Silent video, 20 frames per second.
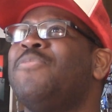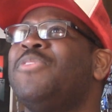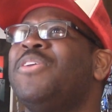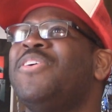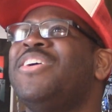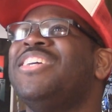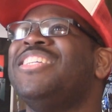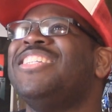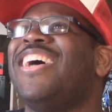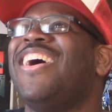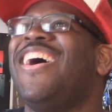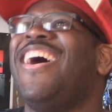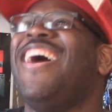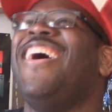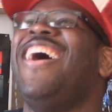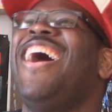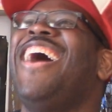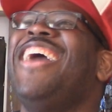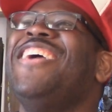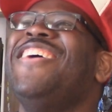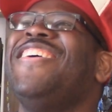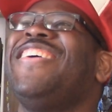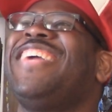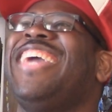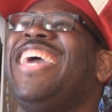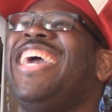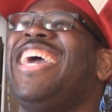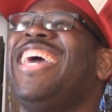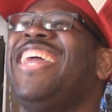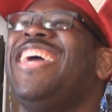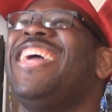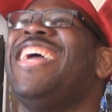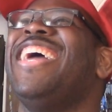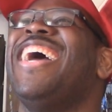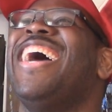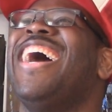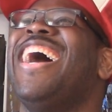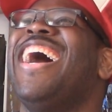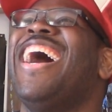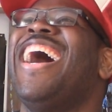Wait, are you
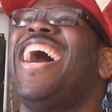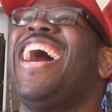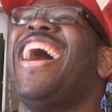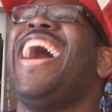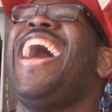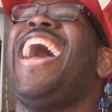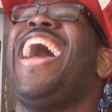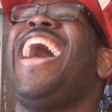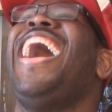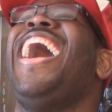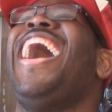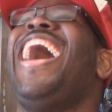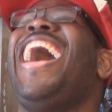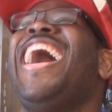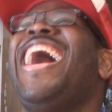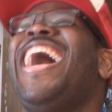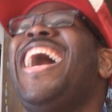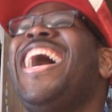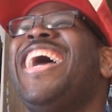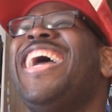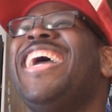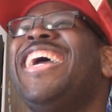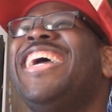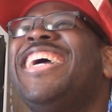kidding?